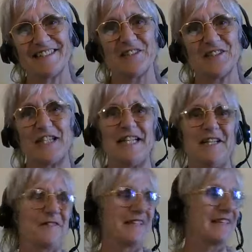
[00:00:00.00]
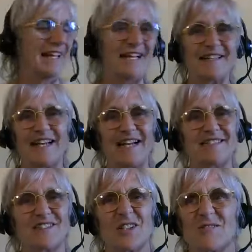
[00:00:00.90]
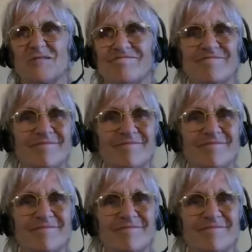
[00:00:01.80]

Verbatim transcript: it's not lived like that so